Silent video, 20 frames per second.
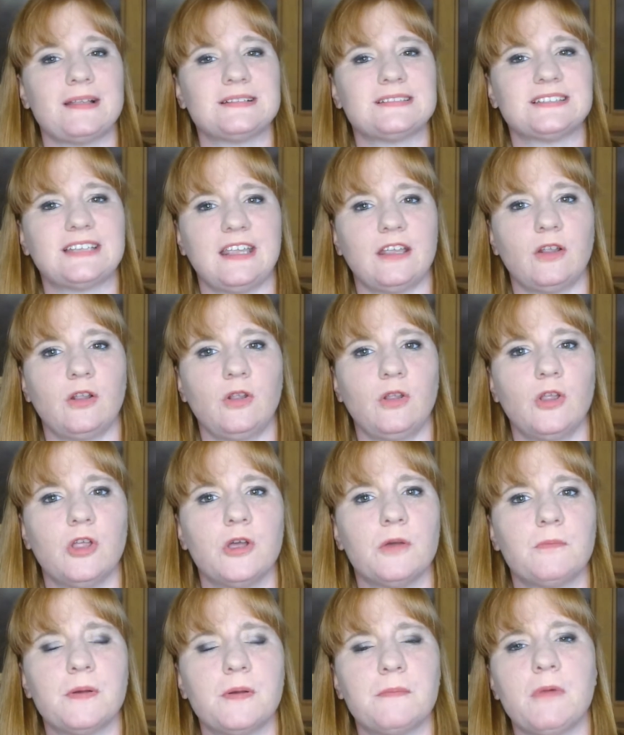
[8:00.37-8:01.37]
skill,
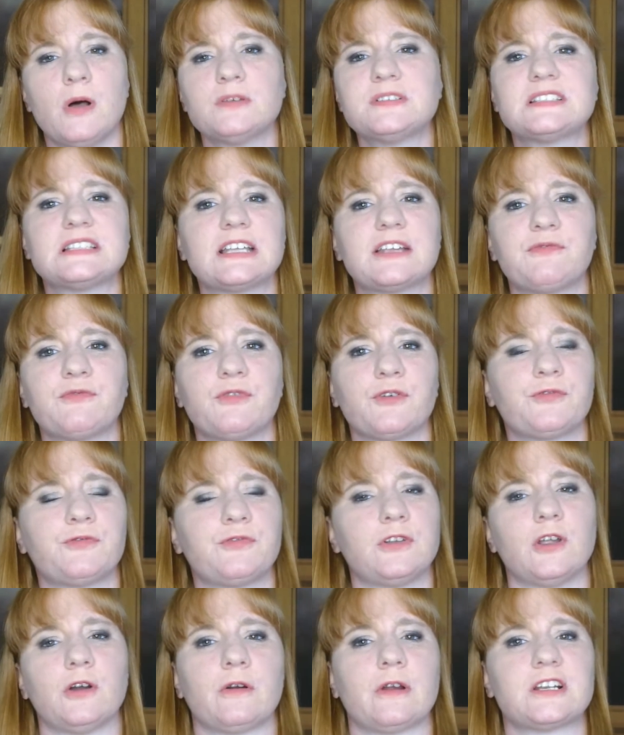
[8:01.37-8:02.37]
but mostly for
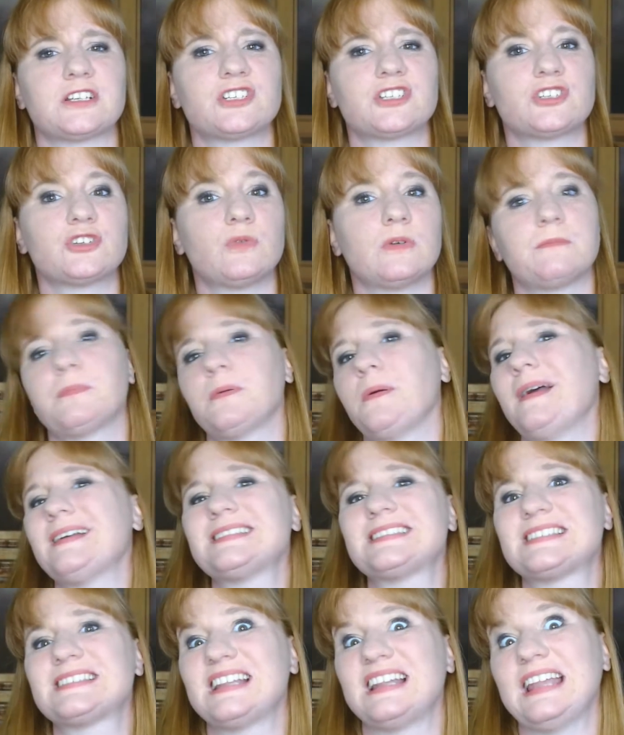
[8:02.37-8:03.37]
flourish to impress
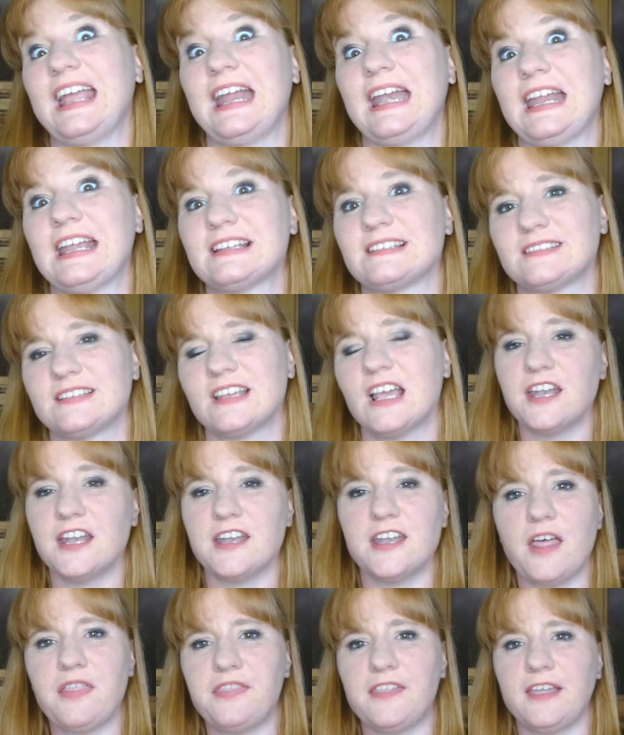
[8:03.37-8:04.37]
the ladies.
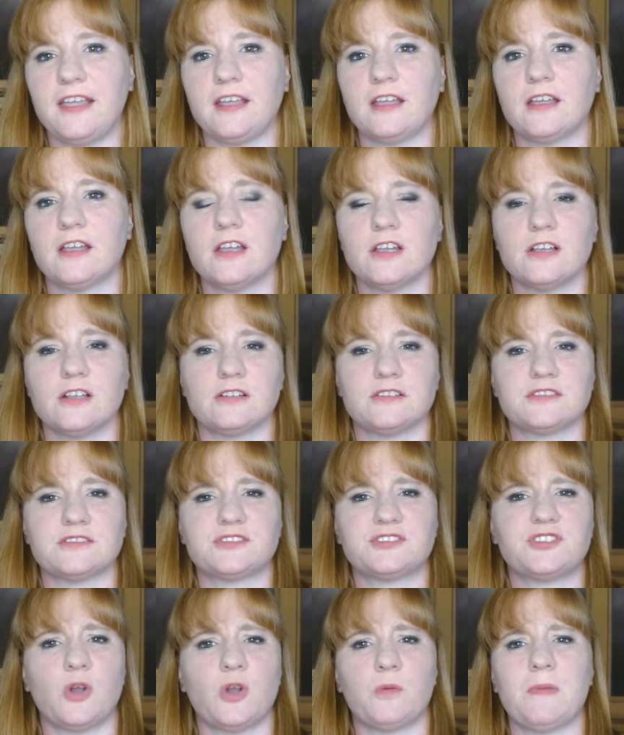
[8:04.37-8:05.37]
Nothing
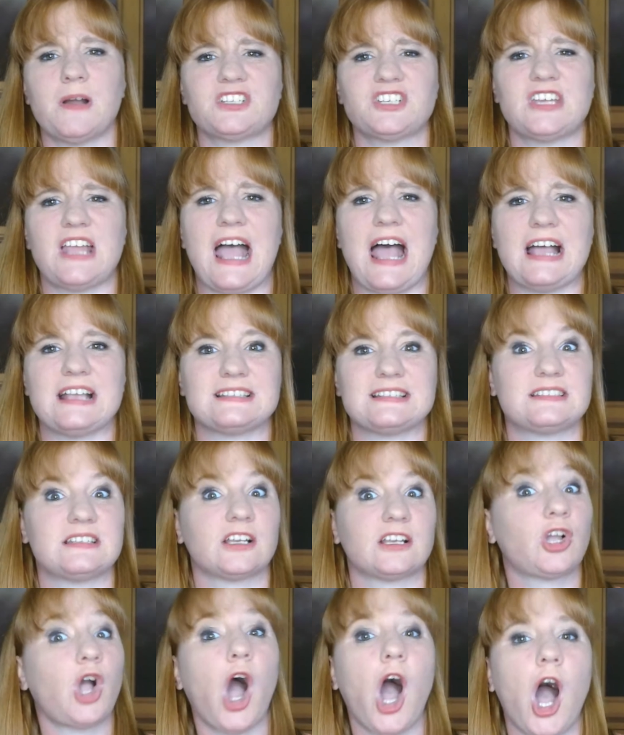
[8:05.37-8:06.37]
so much as
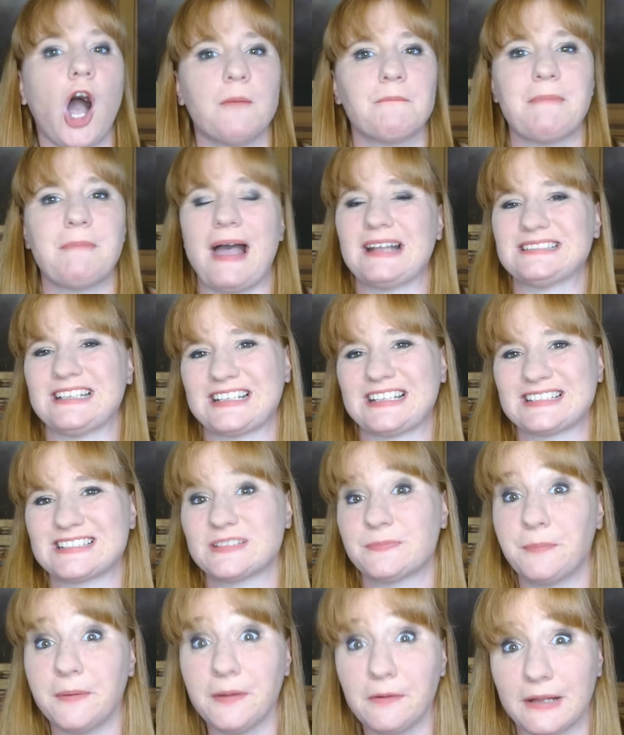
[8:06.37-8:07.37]
combat
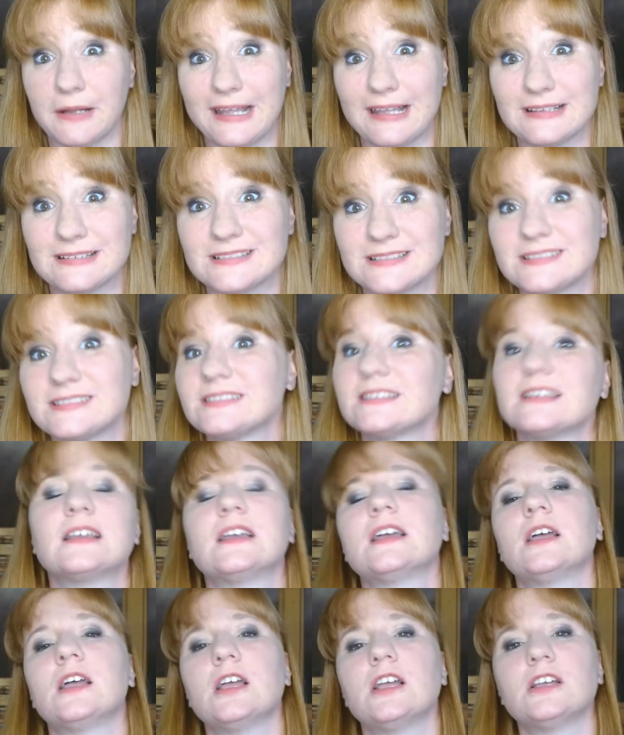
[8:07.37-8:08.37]
experience.
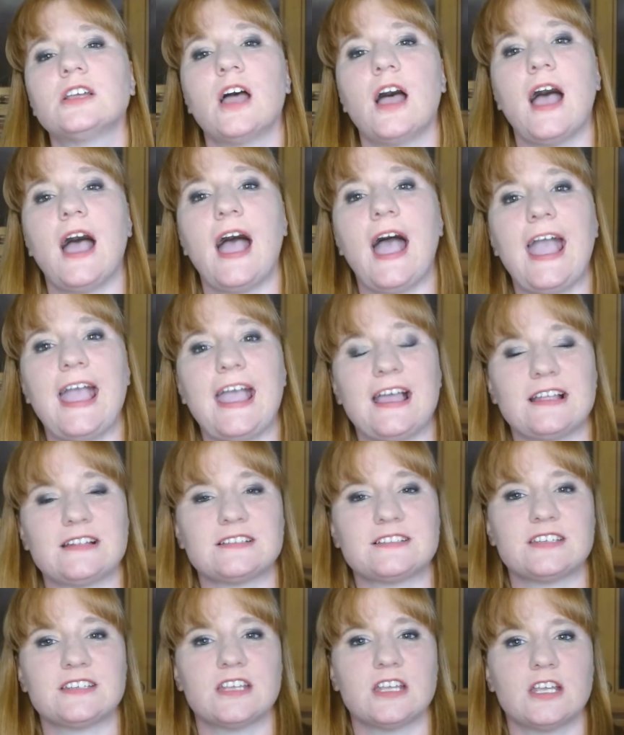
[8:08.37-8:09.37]

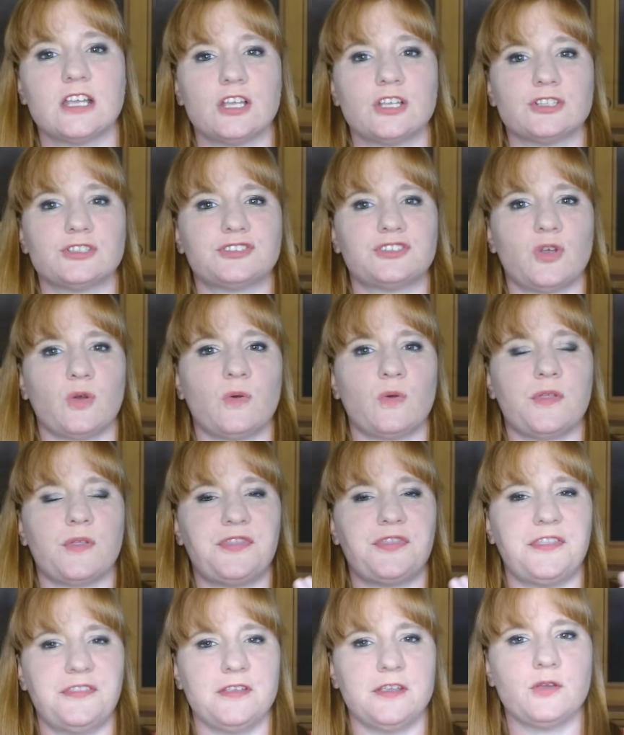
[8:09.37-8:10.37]
And so if
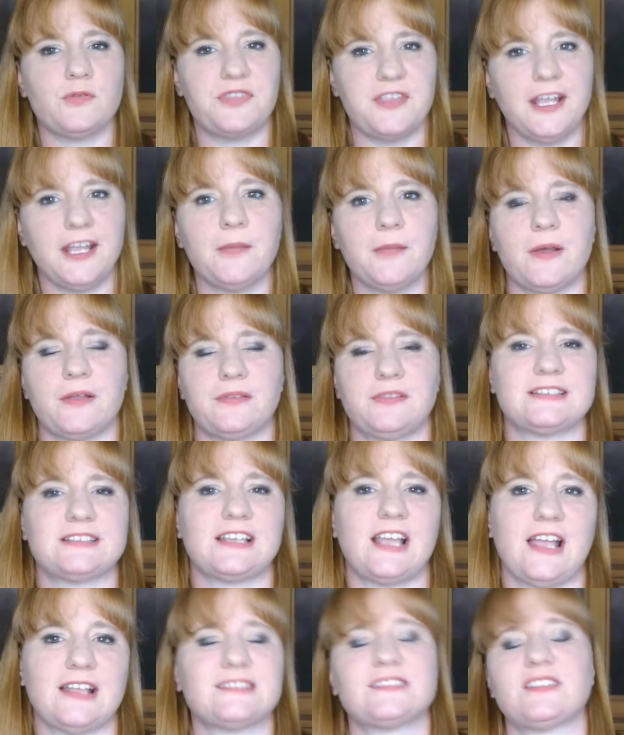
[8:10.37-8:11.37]
you think about these
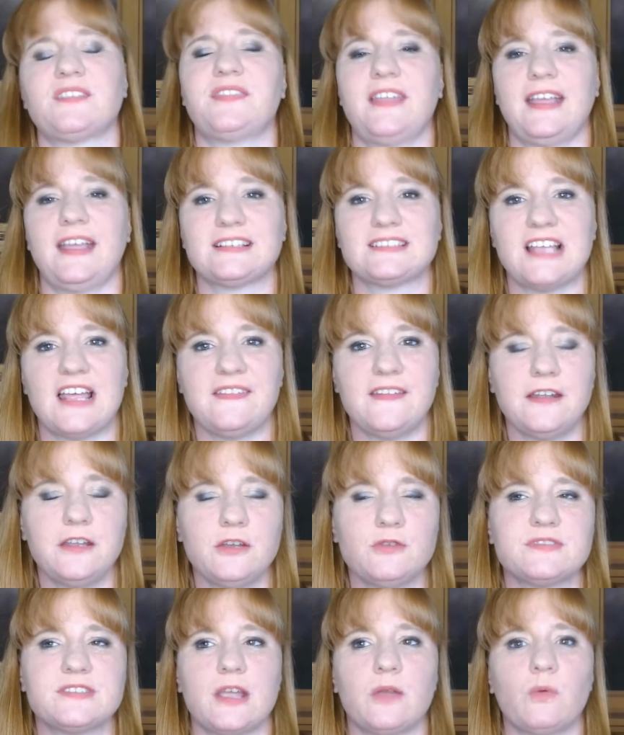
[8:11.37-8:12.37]
kinds of things, and then you
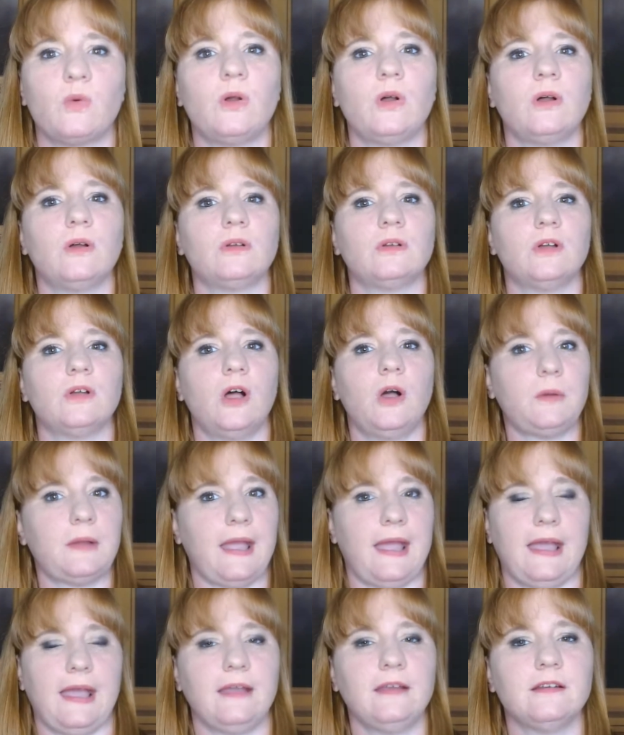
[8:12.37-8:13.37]
say, well,
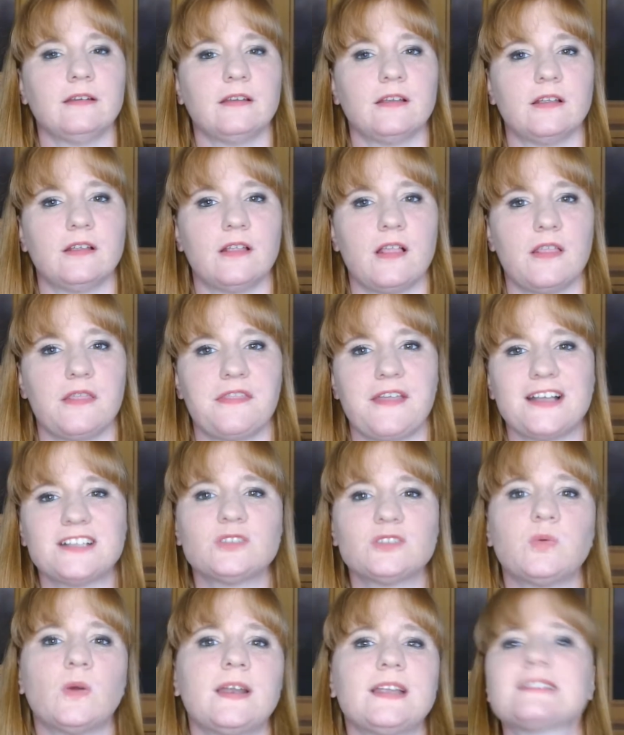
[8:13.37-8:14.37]
okay, that's
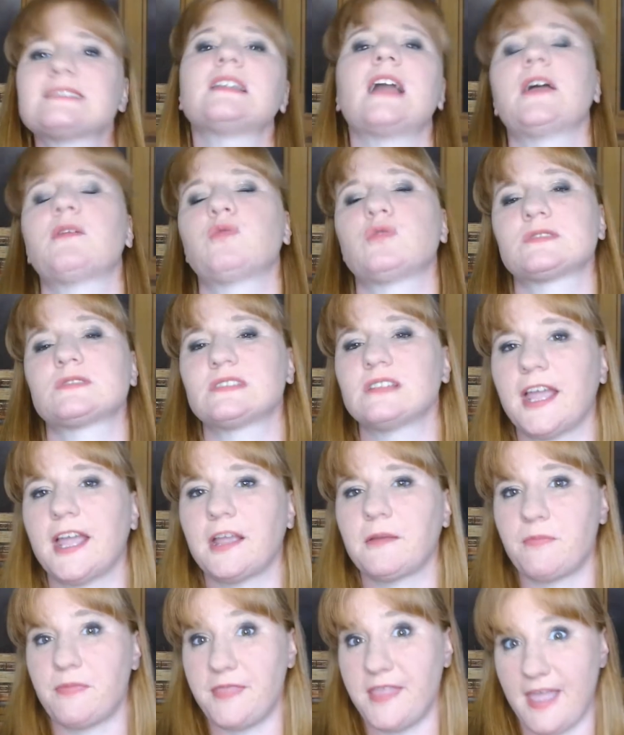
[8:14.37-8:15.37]
what his life was like
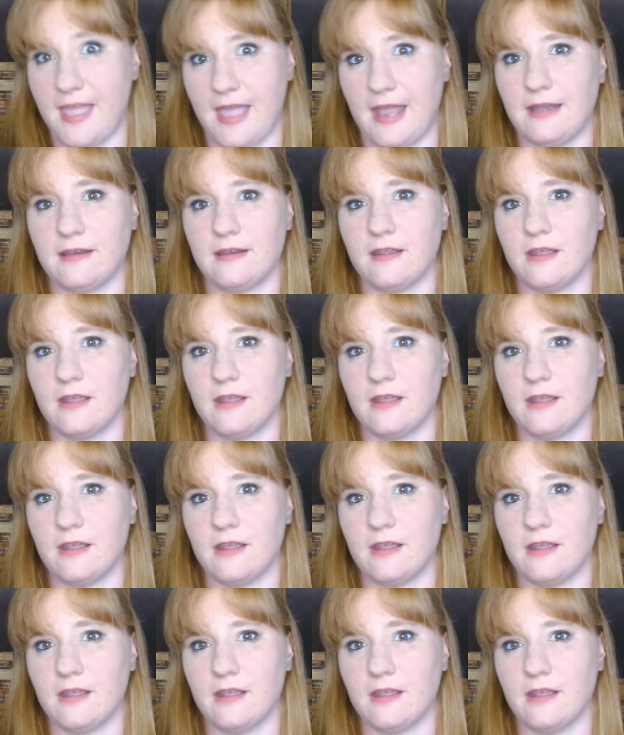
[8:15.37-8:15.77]
then.